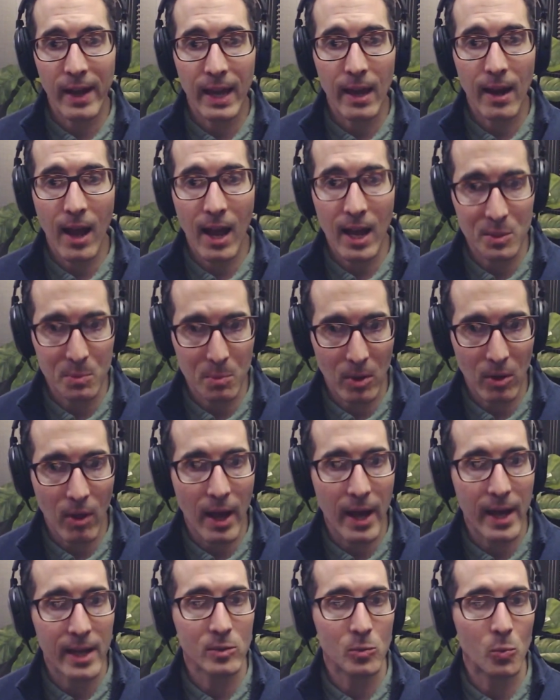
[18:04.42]
get
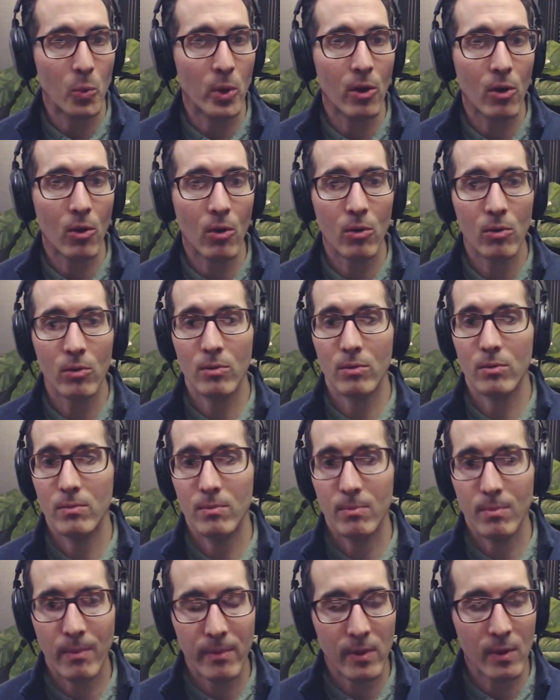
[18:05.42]
hospitalized, will
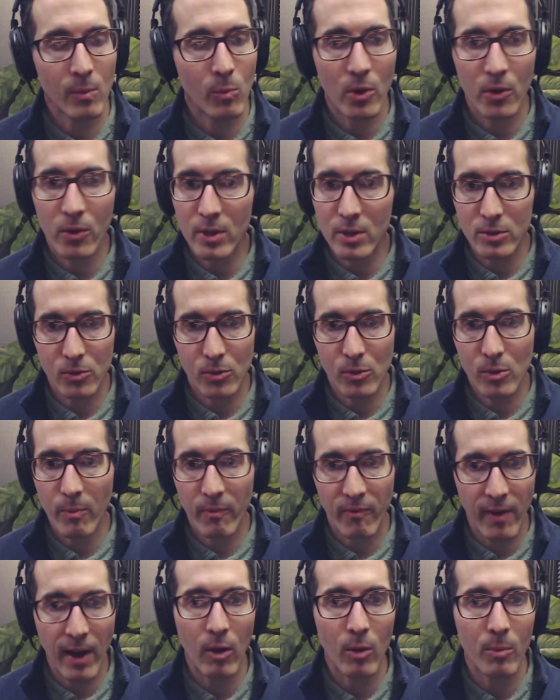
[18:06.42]
this group
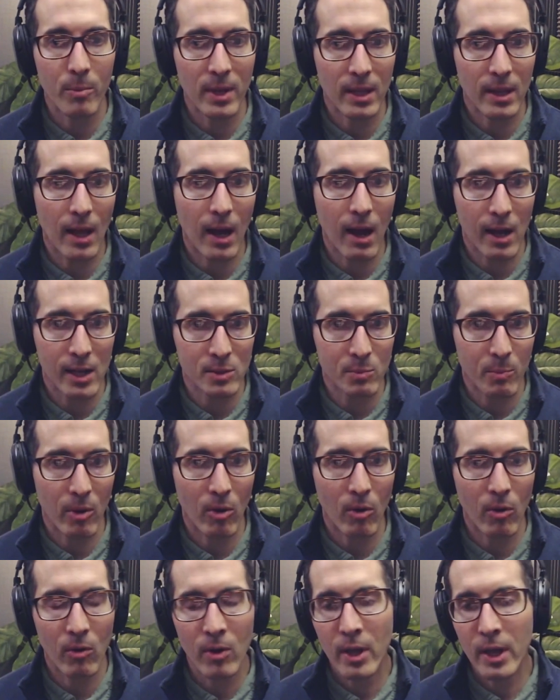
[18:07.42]
follow me in the hospital?